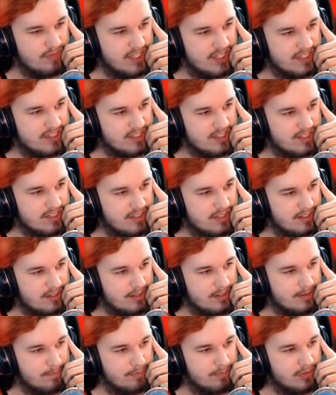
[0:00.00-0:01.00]
it's
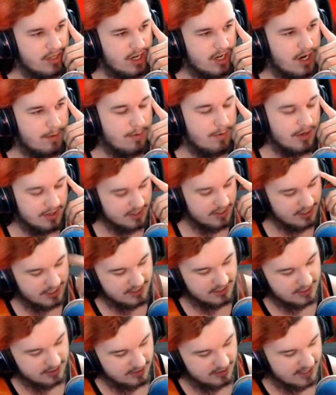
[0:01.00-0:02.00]
I'm on
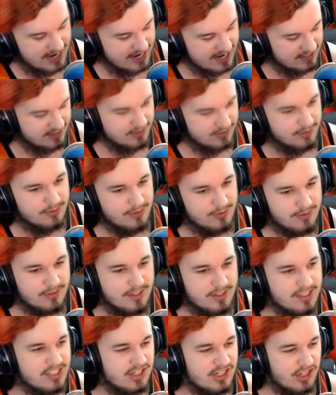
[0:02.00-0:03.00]
like the last
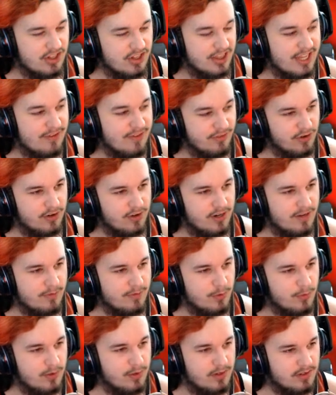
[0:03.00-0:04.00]
little sliver,
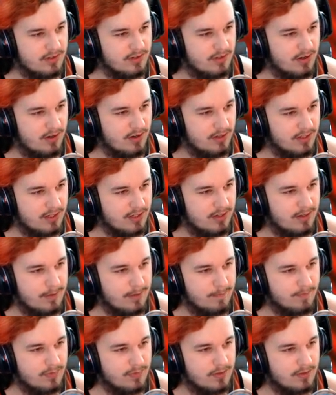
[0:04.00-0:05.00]
if you want to call it.
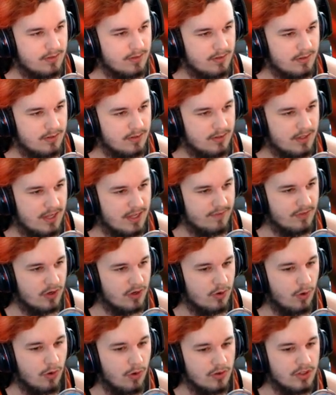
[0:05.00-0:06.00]
If the
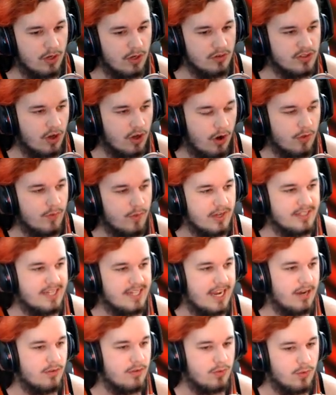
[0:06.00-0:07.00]
cold goes all the way
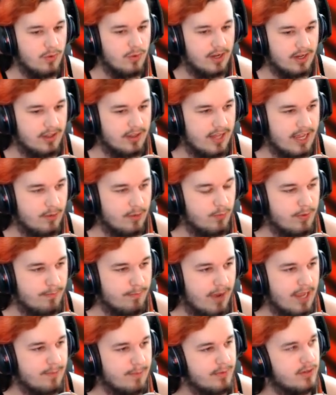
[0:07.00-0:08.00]
down quick, like we
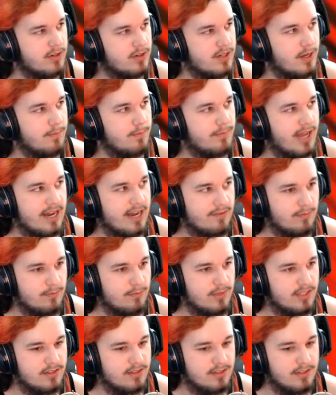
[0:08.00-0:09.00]
might be able to come back
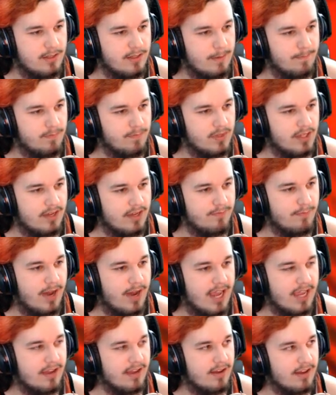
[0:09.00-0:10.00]
from this. If
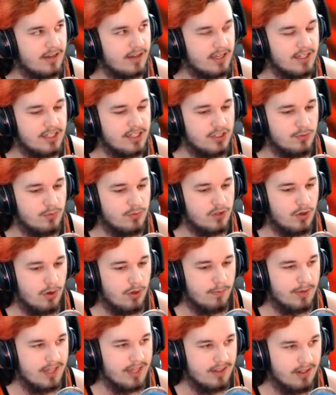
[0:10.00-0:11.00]
my condition would
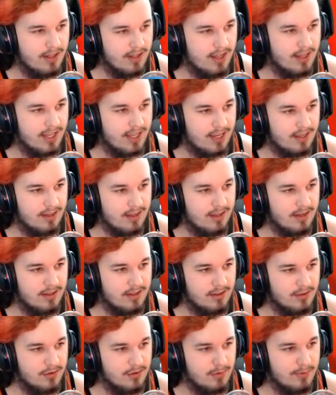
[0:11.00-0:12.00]
go up a, like
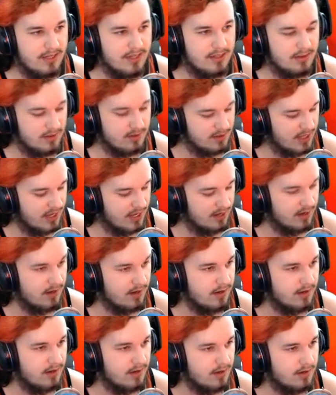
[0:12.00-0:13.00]
a little bit,
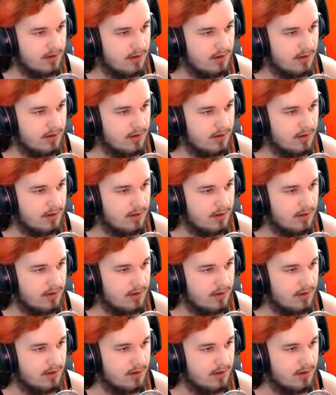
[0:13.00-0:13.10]
then